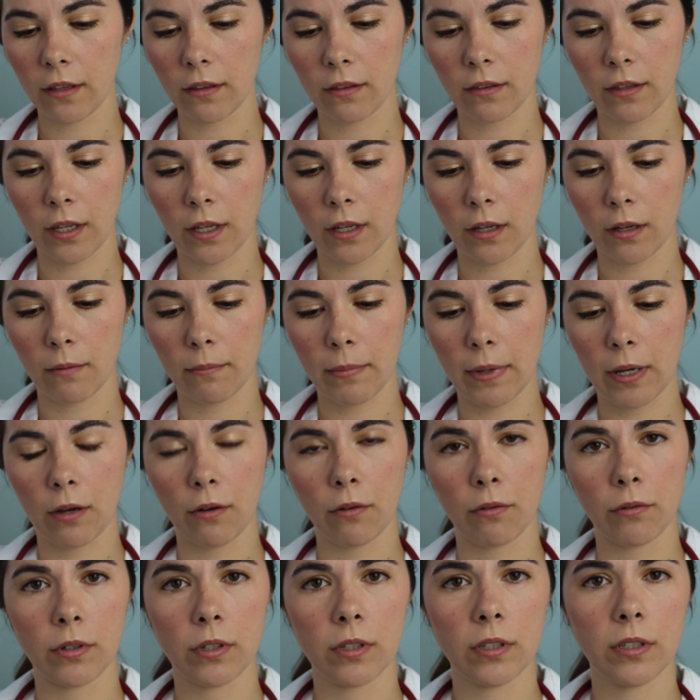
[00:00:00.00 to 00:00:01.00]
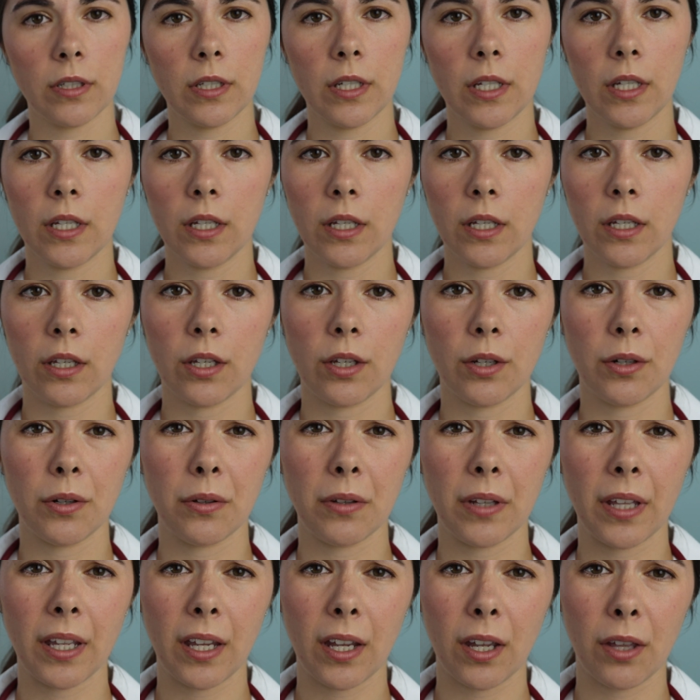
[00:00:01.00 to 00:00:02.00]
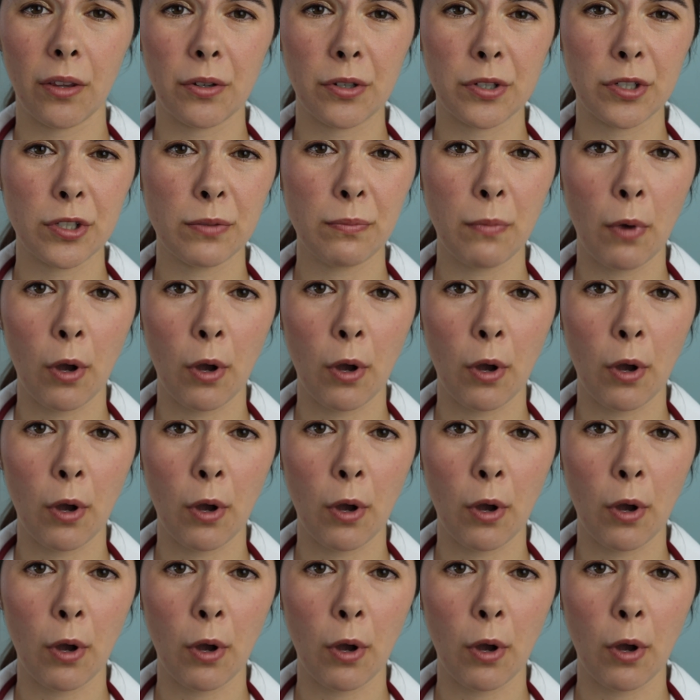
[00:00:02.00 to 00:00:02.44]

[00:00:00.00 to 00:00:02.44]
anything about, like other